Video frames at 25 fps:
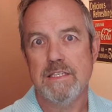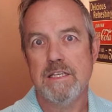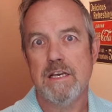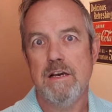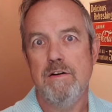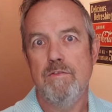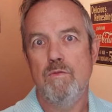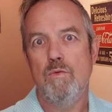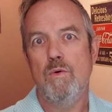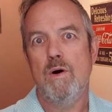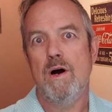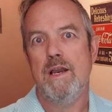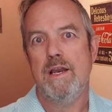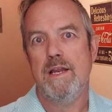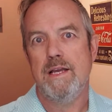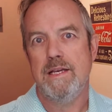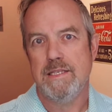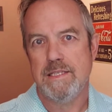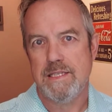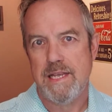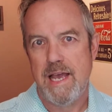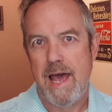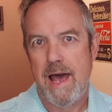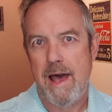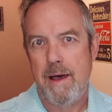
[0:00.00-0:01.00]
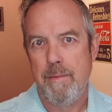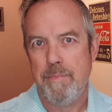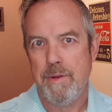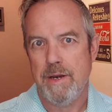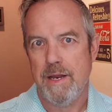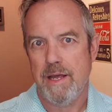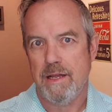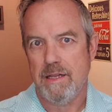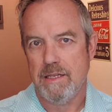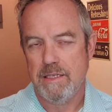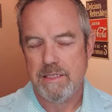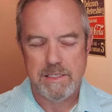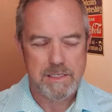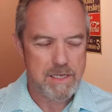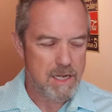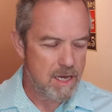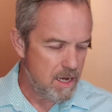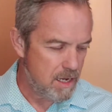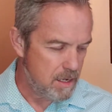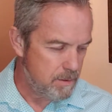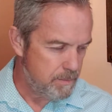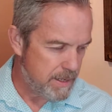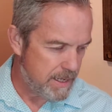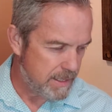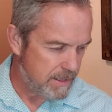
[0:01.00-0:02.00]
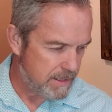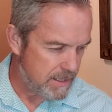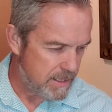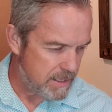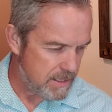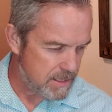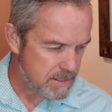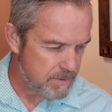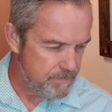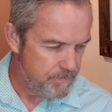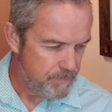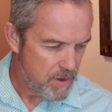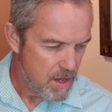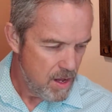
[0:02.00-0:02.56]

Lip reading: of what is happening. Let's talk about this.